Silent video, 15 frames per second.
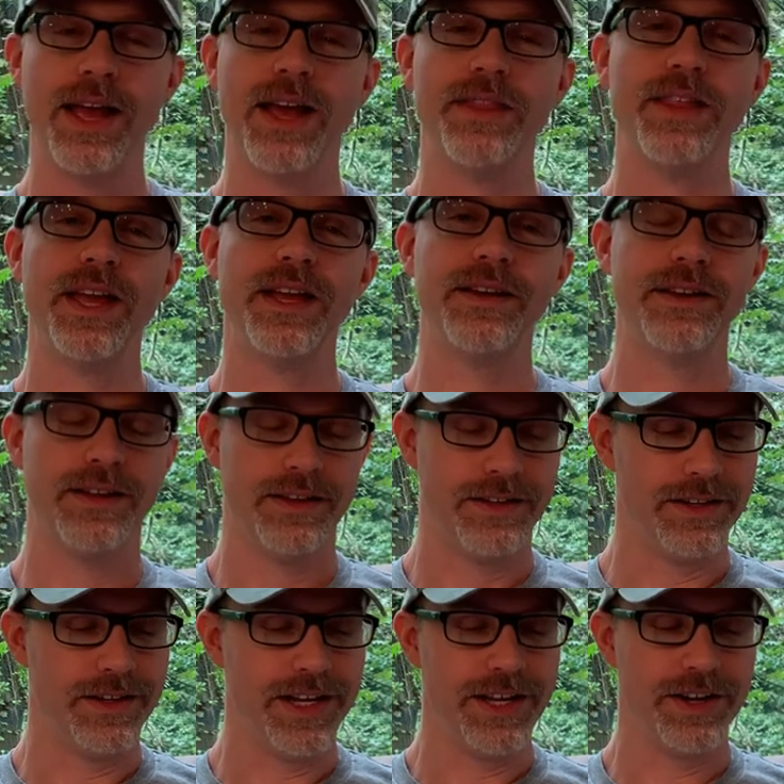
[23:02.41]
And
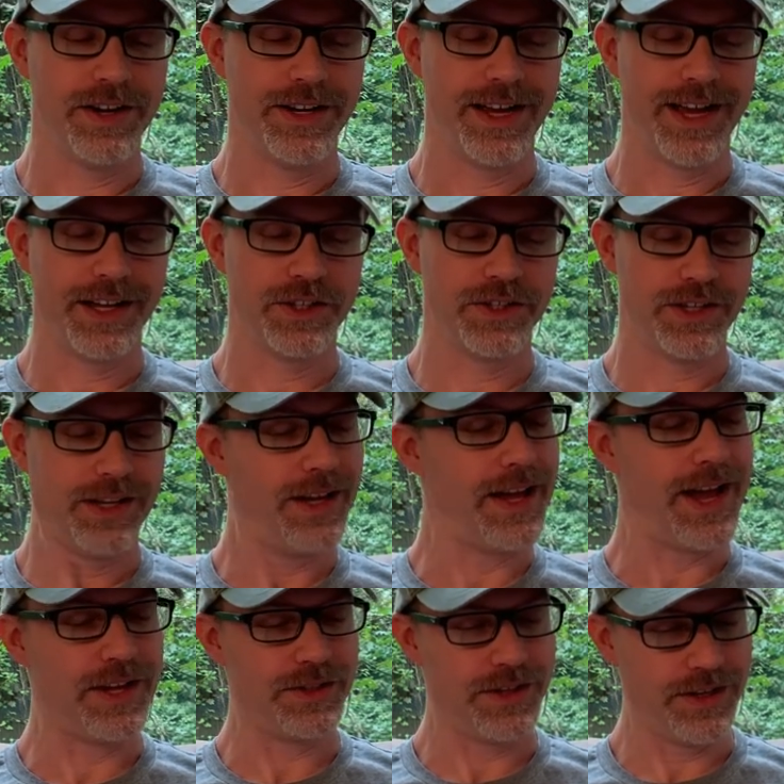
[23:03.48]
then Neon X
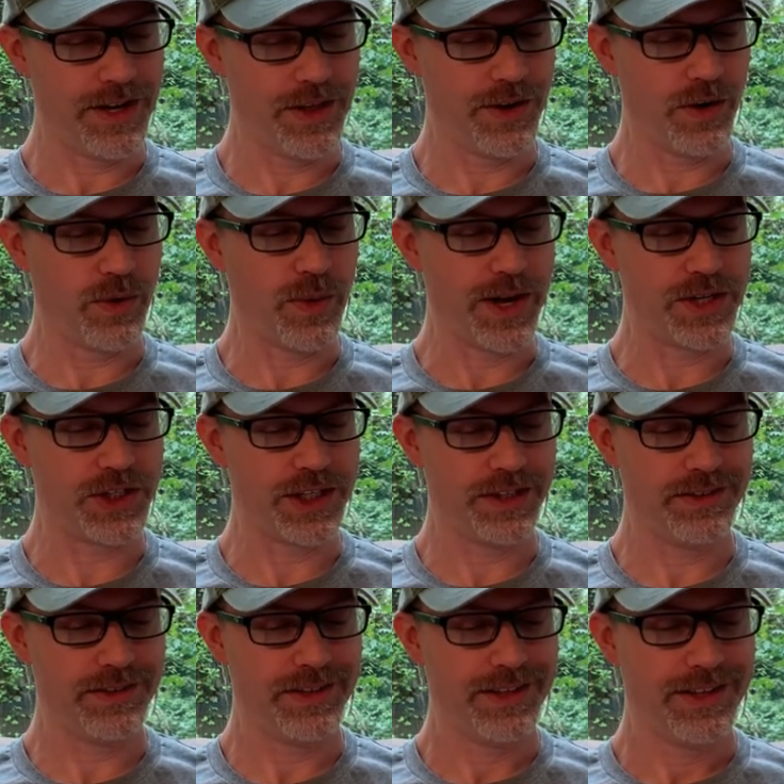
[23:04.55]
asked another
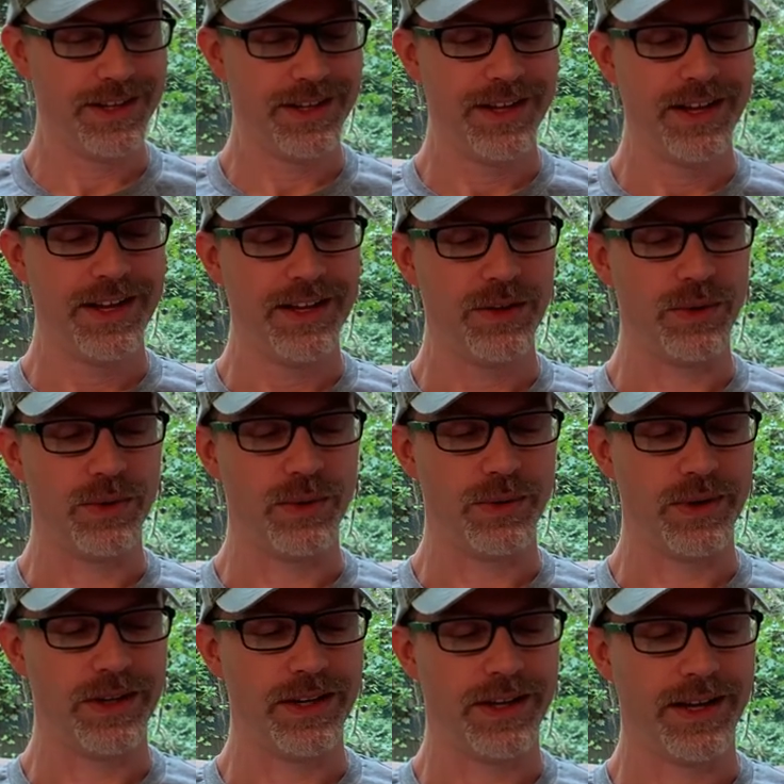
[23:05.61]
question,
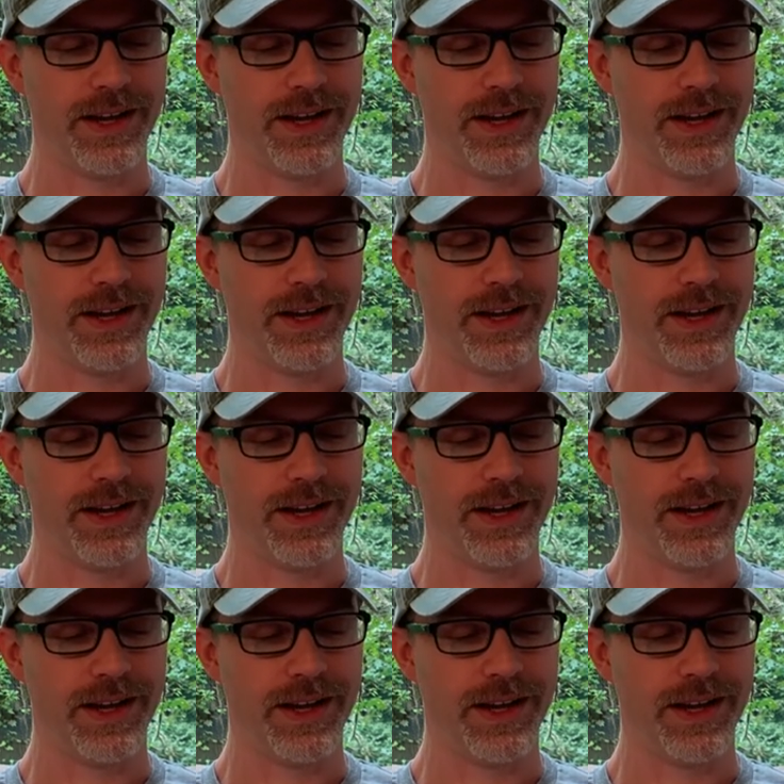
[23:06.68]
who